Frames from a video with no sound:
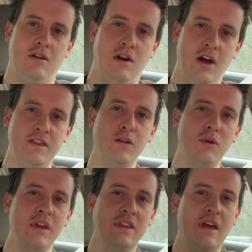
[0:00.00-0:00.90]
I think we
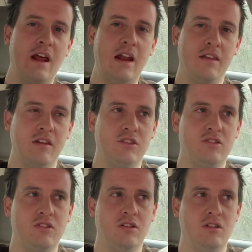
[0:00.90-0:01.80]
can get that out of
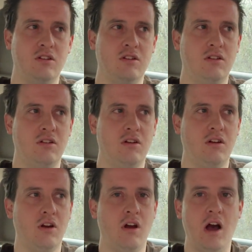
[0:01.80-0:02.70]
this.
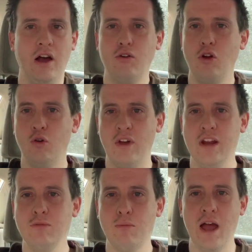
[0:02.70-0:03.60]
I don't know of
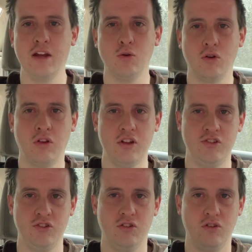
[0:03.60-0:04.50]
any manual
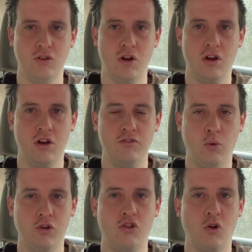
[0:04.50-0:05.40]
clutch
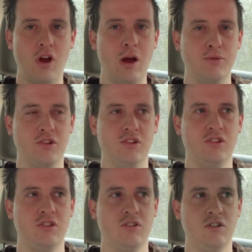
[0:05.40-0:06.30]
4-stroke
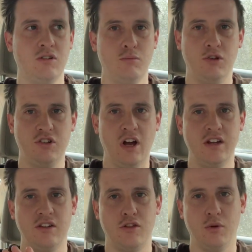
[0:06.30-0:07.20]
options
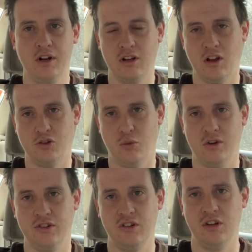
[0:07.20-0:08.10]
besides the 3D clutch
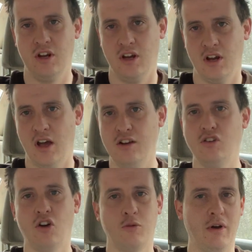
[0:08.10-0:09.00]
ones. I think
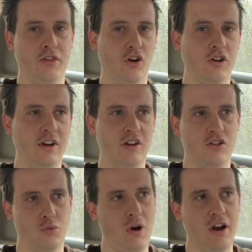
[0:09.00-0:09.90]
you're talking about 13
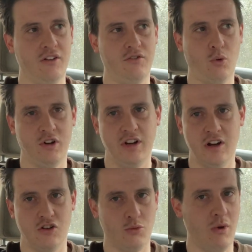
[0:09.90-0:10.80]
inches wide, 14
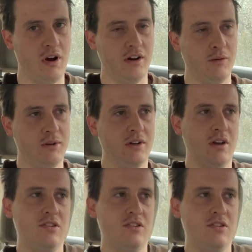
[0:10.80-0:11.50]
inches wide. I mean,